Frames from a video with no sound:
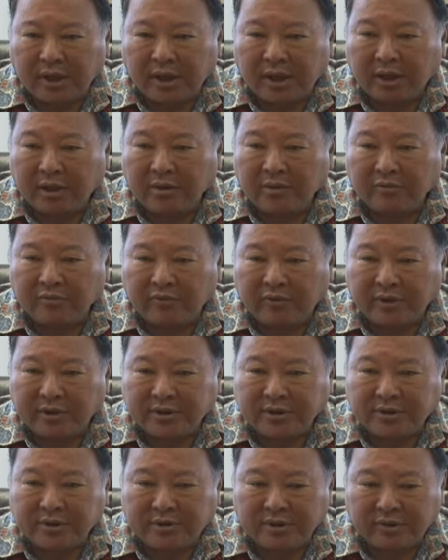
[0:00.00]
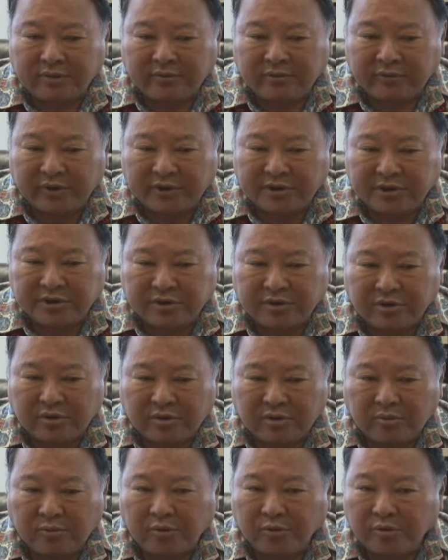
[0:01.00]
and vice
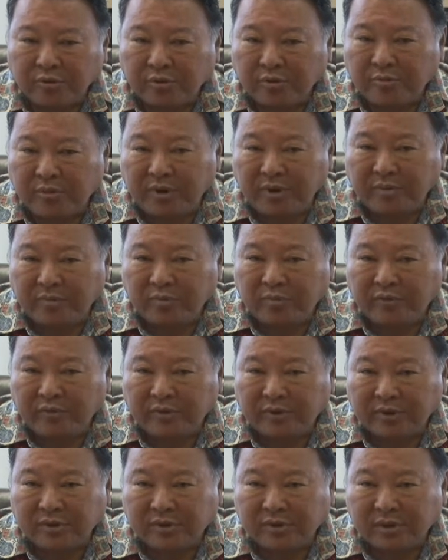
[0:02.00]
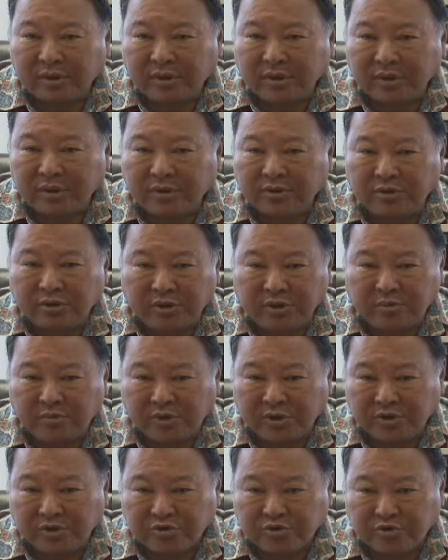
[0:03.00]
chair are both going to be moving into the
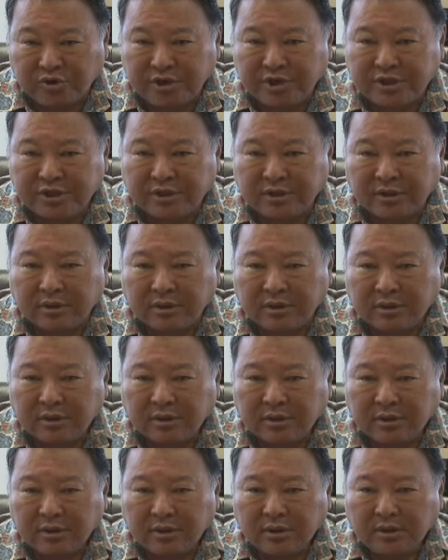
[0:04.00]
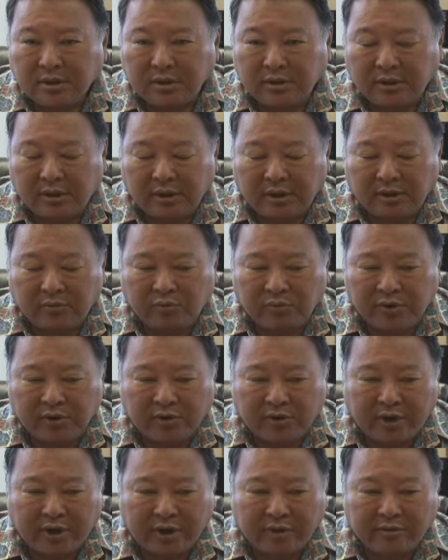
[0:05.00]
administration, and we
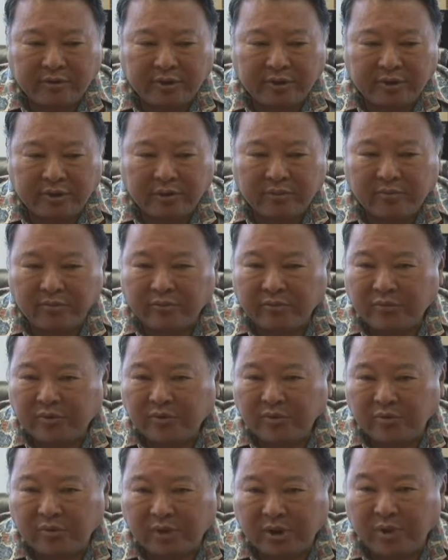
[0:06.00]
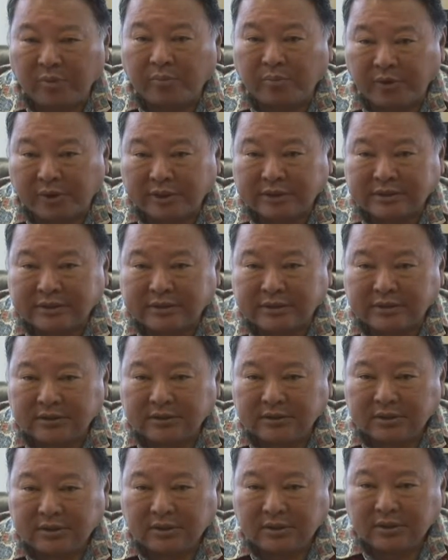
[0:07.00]
are hiring them to help us.
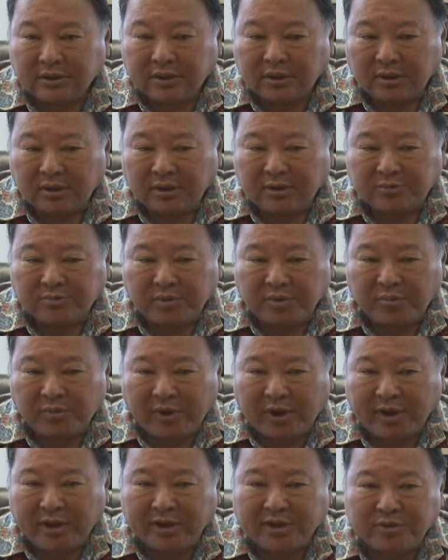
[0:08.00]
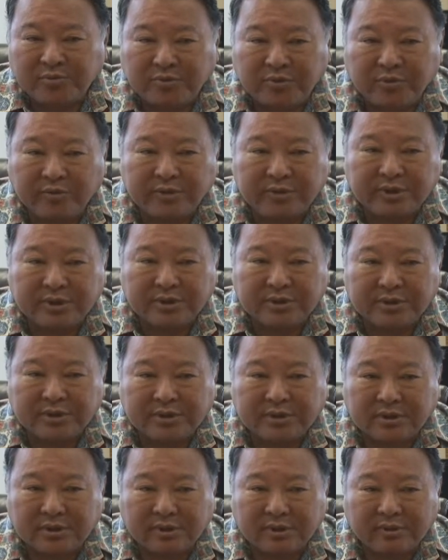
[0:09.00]
It's been my
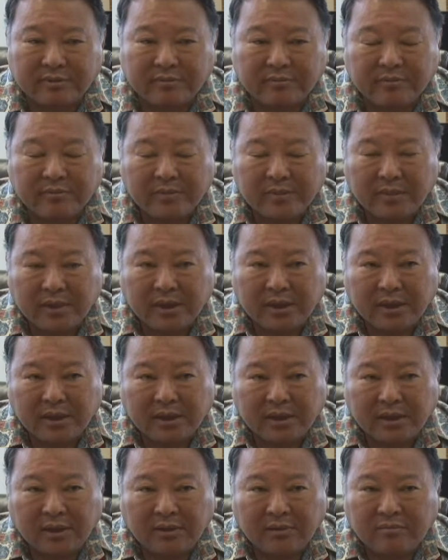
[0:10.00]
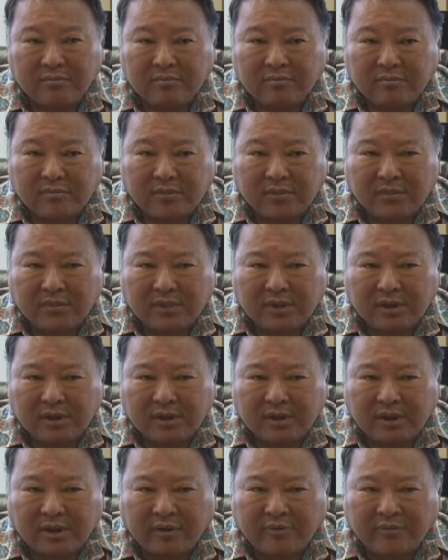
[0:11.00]
experience, and
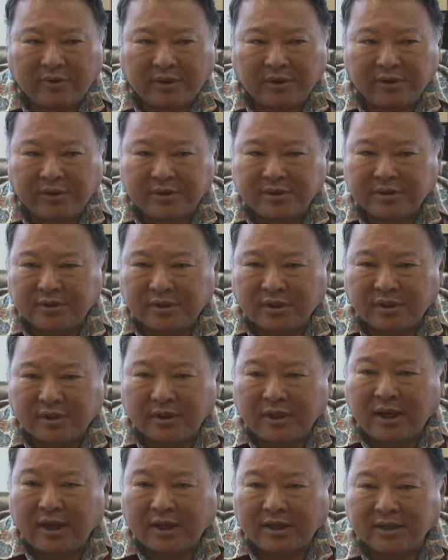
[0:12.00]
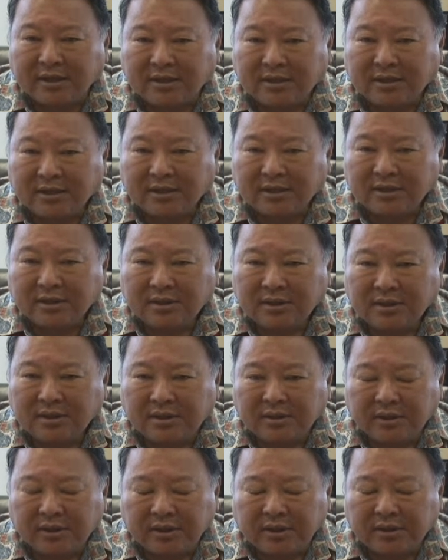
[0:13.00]
I've done this a lot,
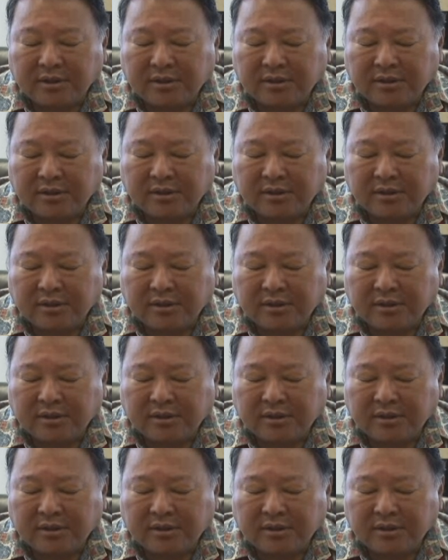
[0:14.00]
that